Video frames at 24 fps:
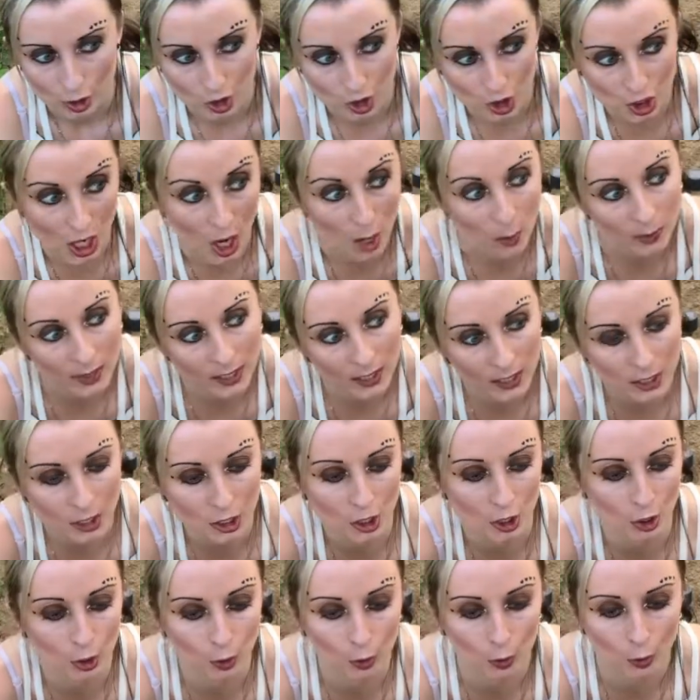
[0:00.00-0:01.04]
showing
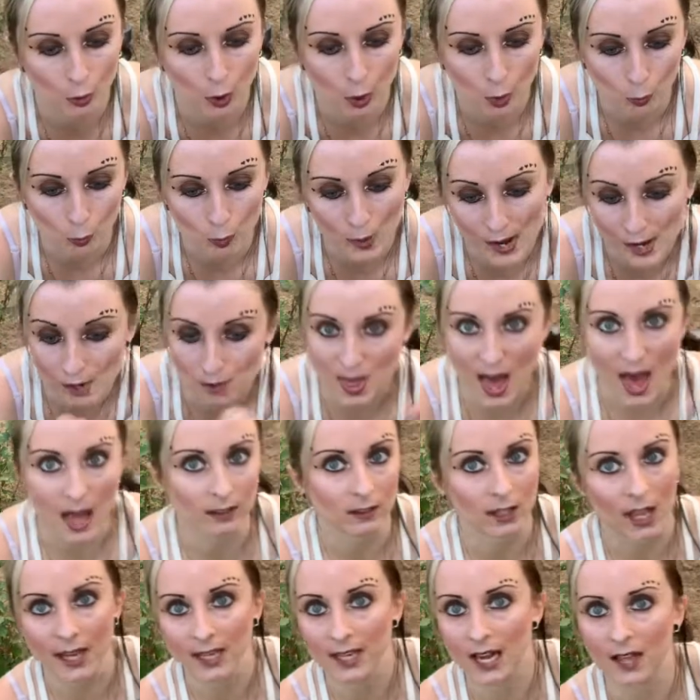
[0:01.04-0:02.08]
you where
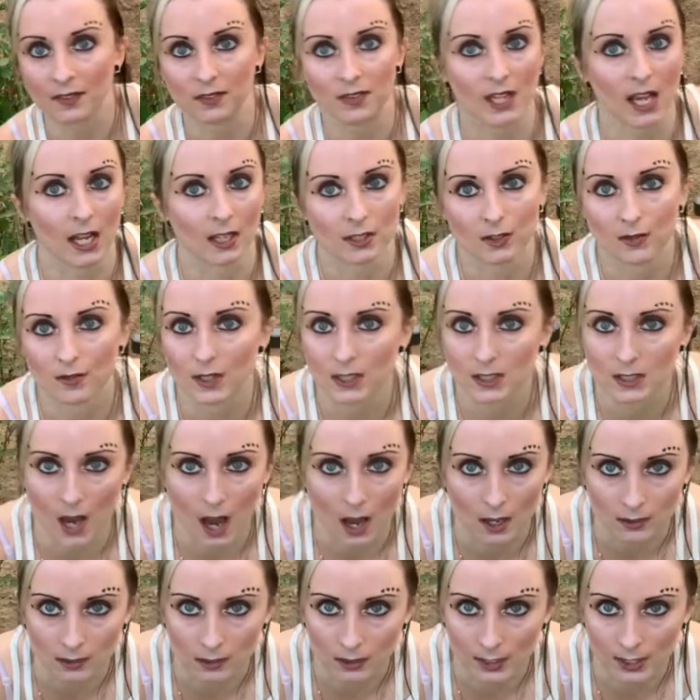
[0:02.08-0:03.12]
that light at the end of the
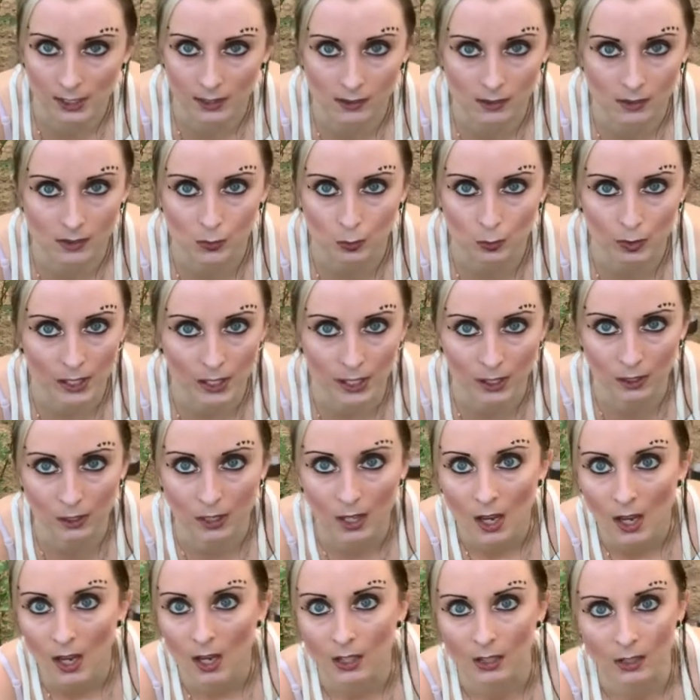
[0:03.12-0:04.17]
tunnel is, when
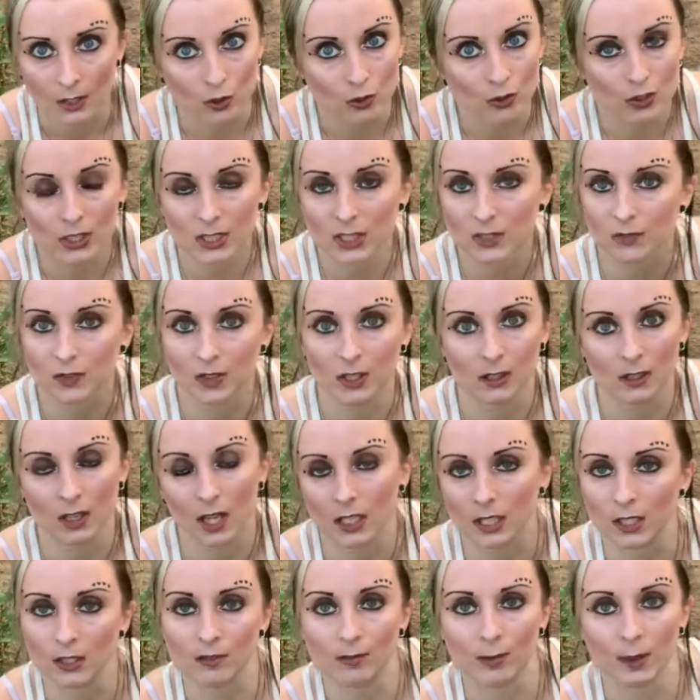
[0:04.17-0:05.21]
you just feel
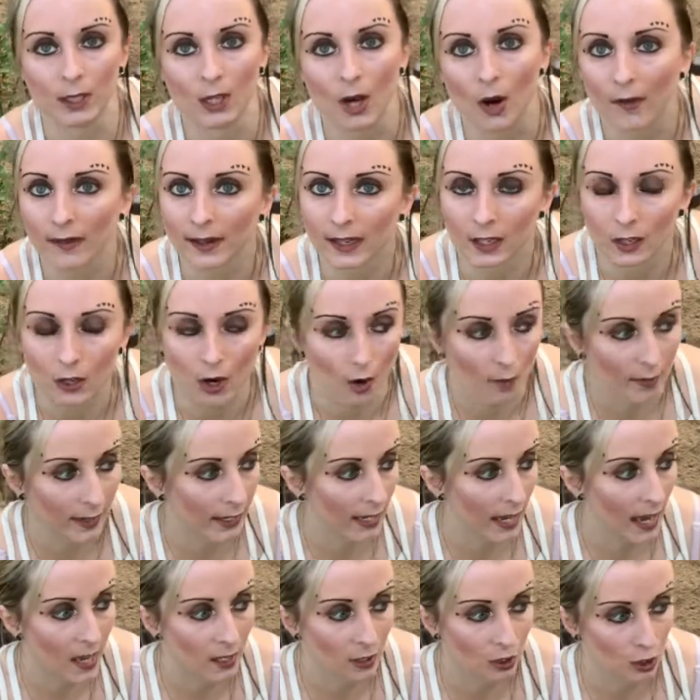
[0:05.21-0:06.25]
like you've been going and
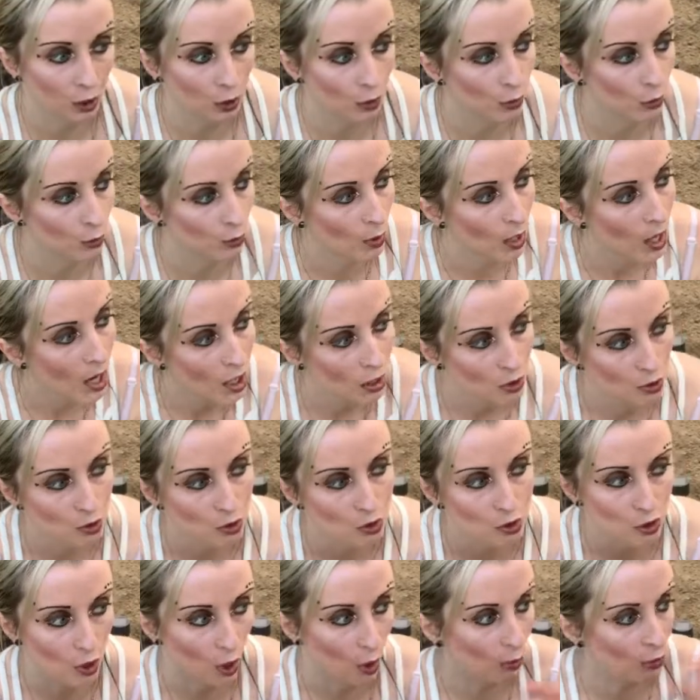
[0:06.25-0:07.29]
going and you
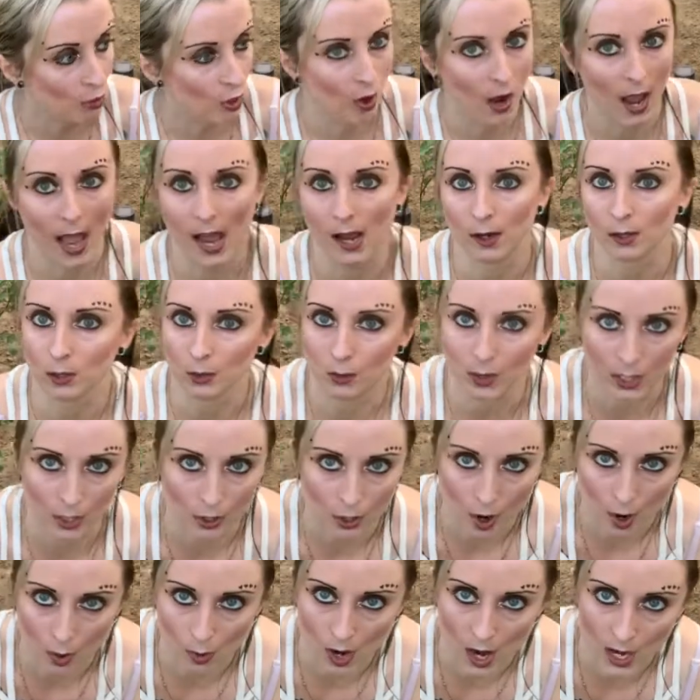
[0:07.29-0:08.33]
don't know how you can
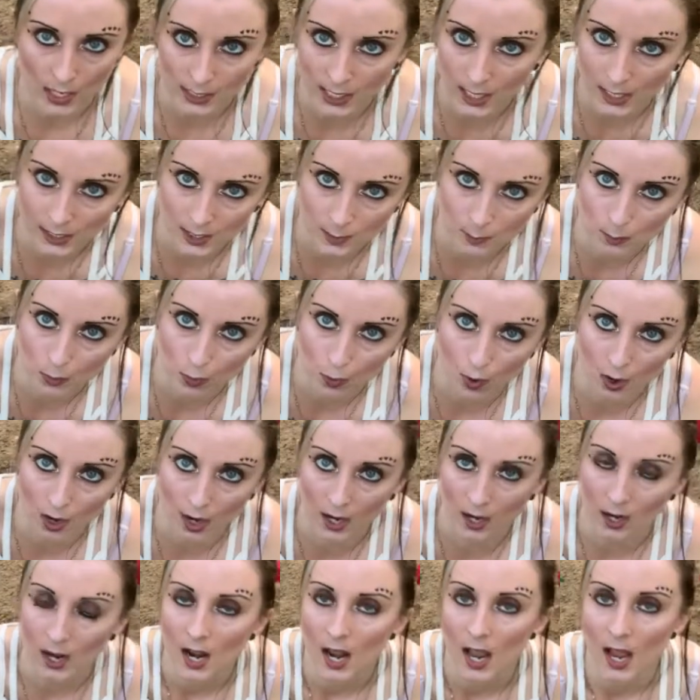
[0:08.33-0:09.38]
go on
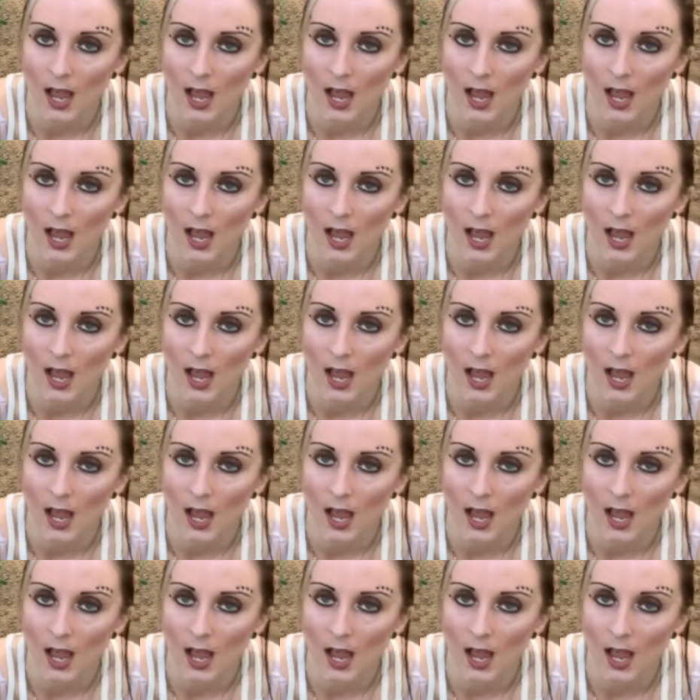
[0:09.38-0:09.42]
anymore,